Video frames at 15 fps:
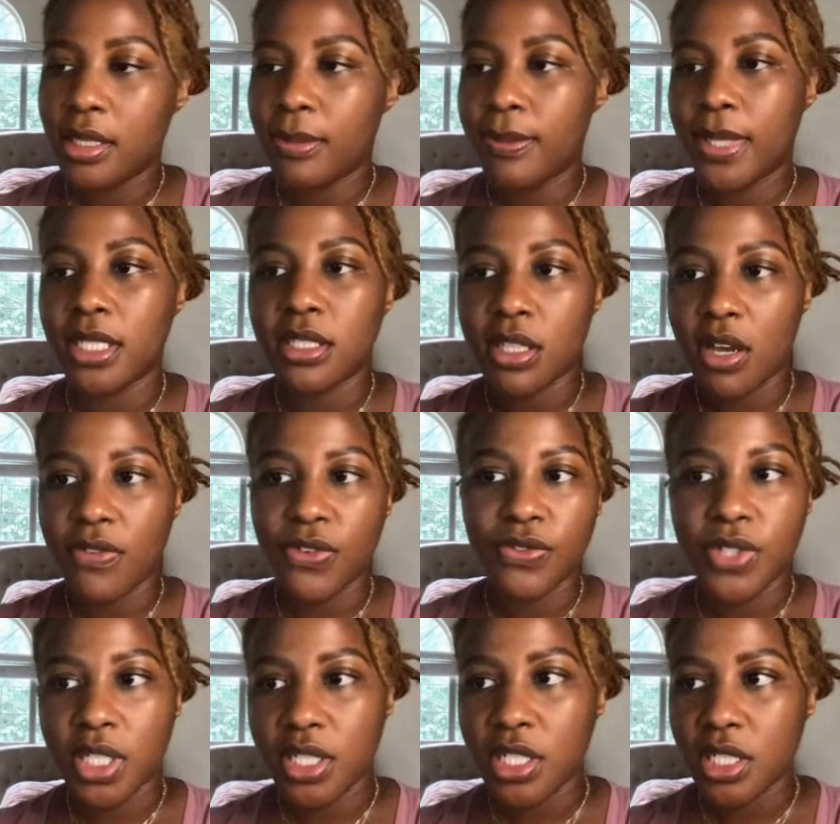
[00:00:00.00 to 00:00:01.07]
based off of
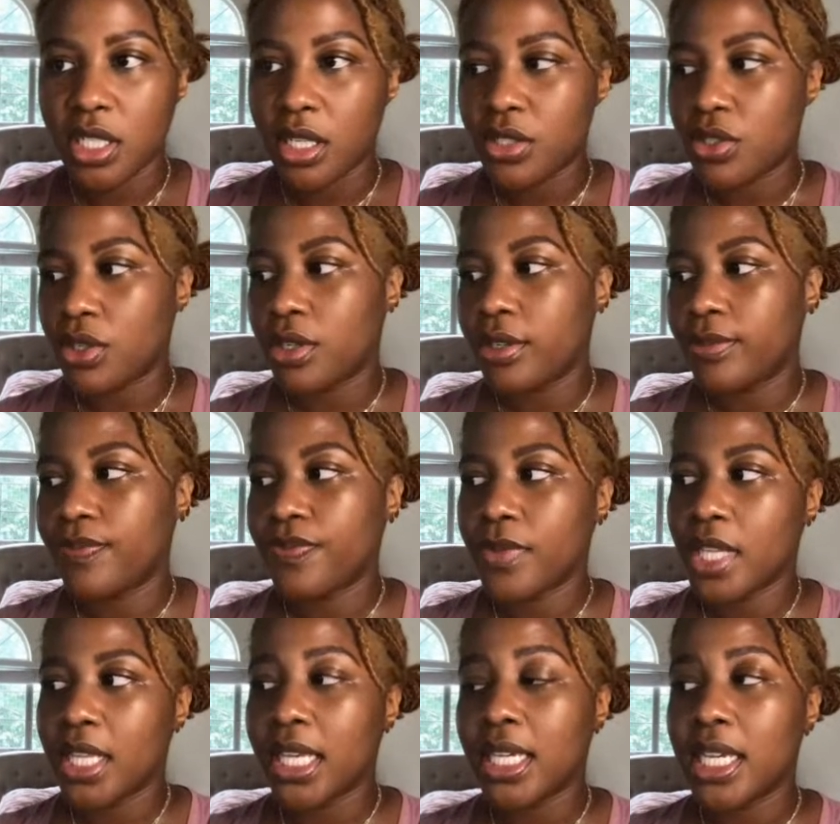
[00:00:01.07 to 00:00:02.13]
such and such, or
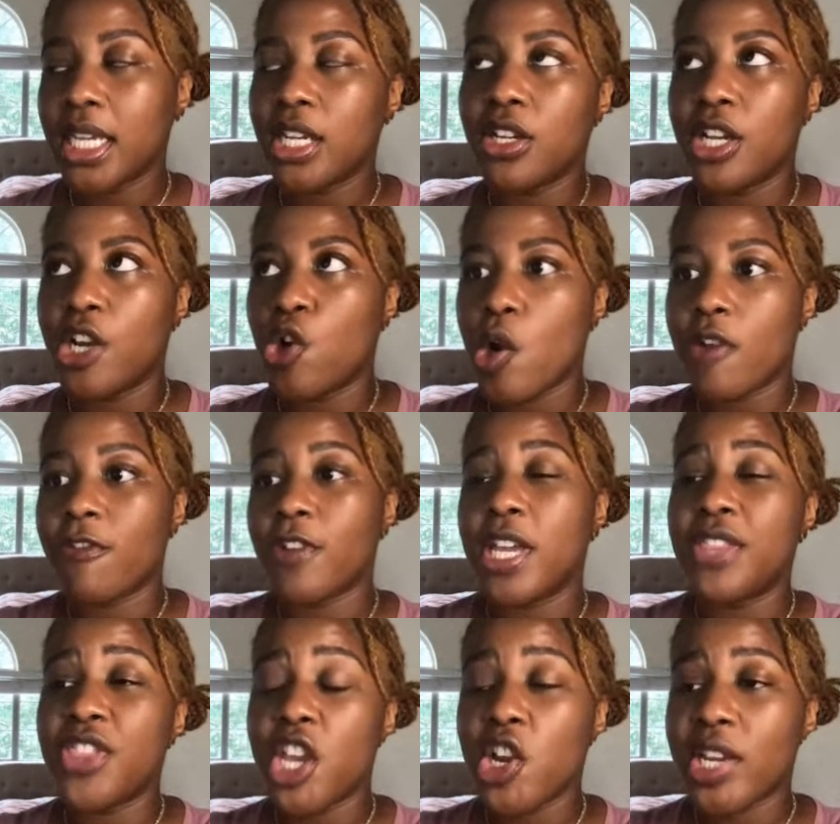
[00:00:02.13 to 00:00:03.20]
like here, or for
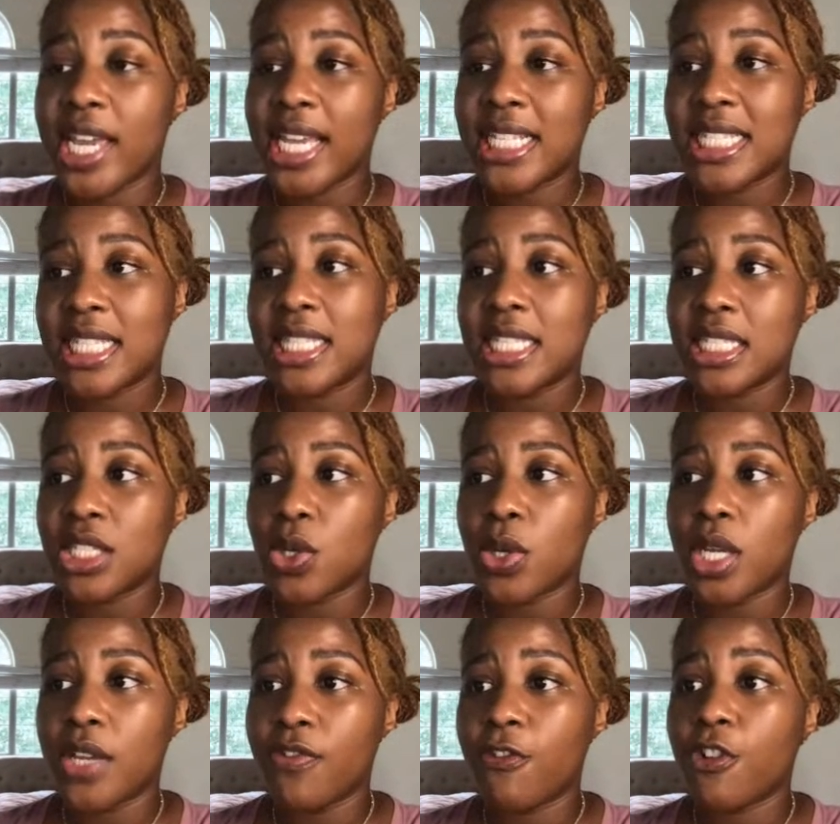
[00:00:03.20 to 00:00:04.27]
in their case,
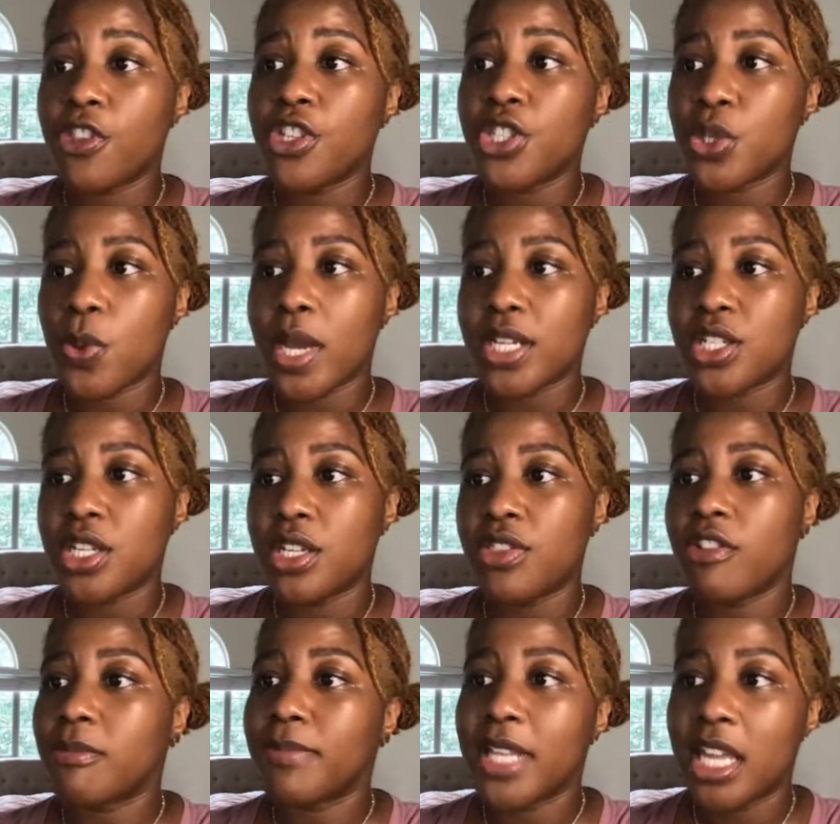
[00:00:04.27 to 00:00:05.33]
if for this question,
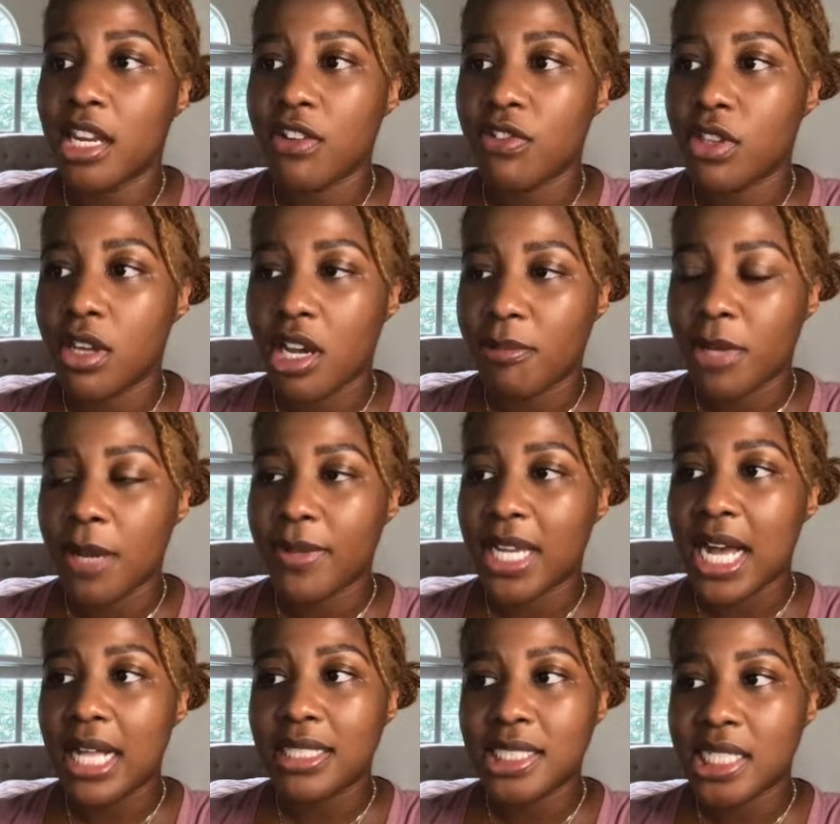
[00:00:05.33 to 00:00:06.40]
they're planning for their upcoming
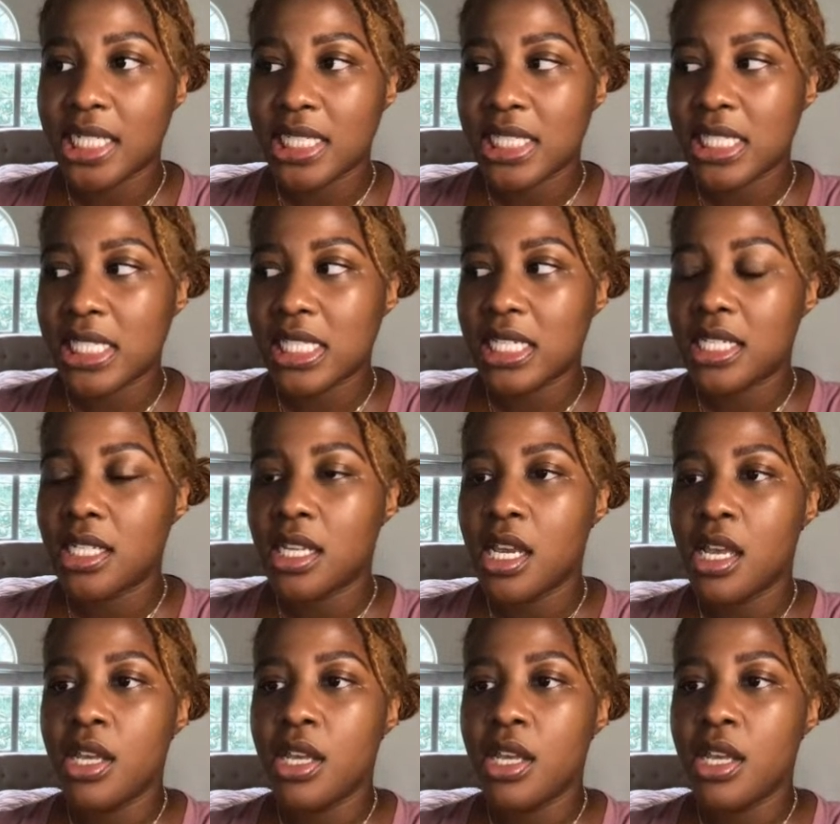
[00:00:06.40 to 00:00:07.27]
holiday season.